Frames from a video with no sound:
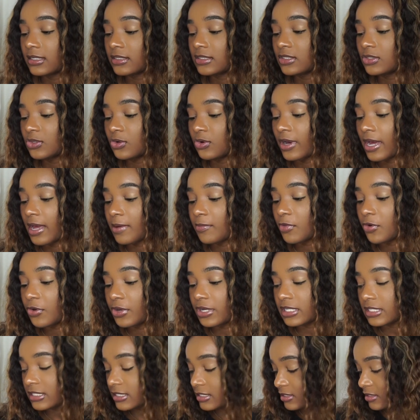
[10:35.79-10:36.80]
So I'm
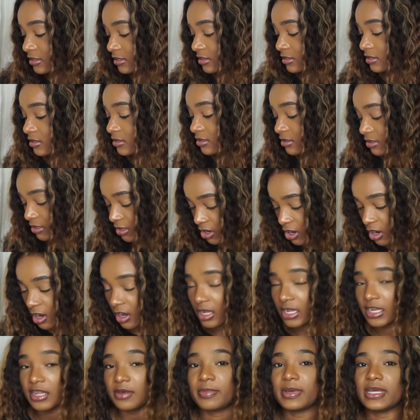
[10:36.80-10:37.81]
going to
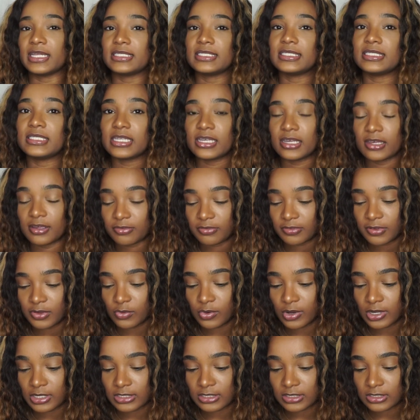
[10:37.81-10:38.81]
call him and see if he
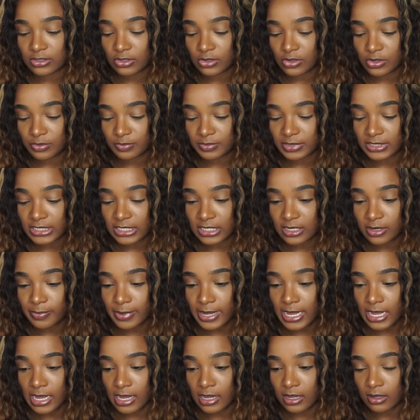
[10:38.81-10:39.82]
wants to come see the
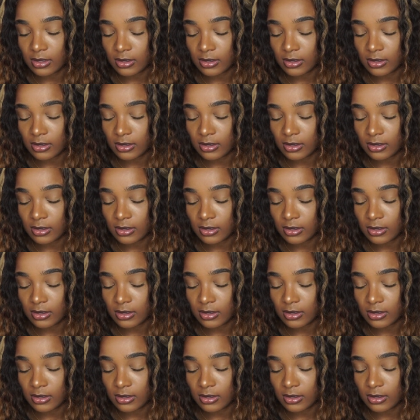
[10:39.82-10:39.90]
bag.